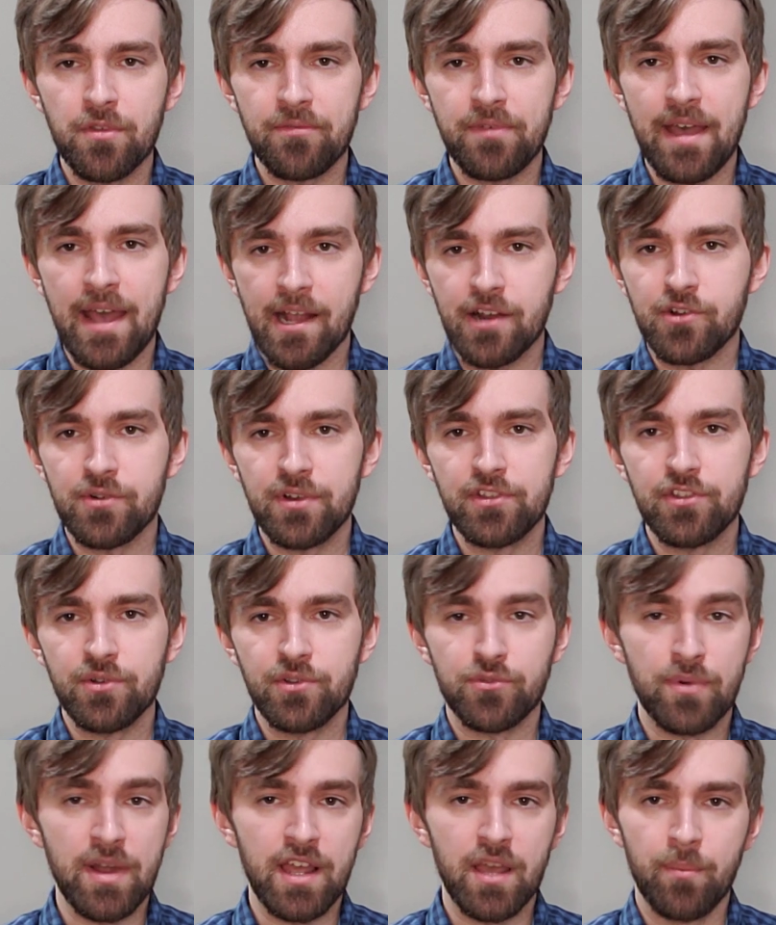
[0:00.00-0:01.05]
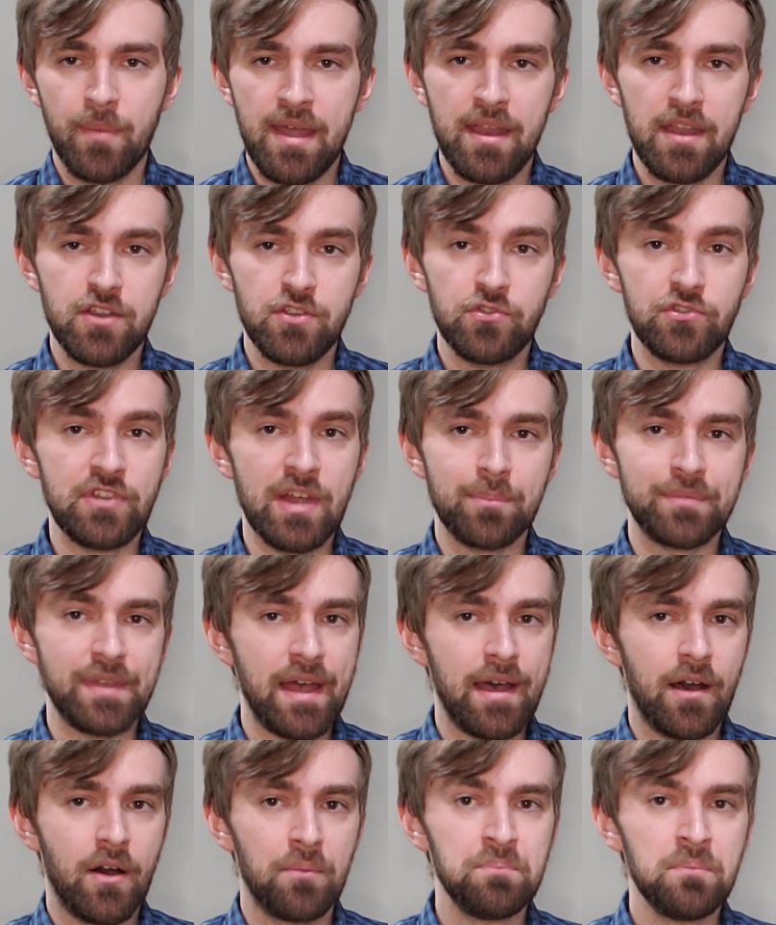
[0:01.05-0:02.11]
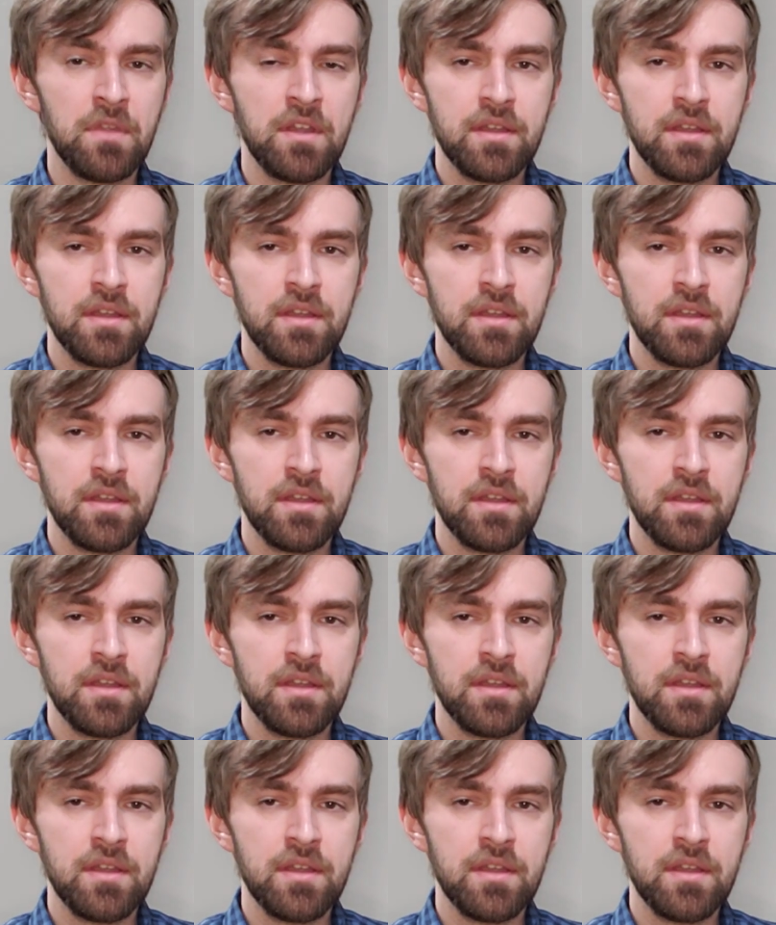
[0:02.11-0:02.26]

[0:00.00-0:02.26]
the factory, so it's recommended you step down.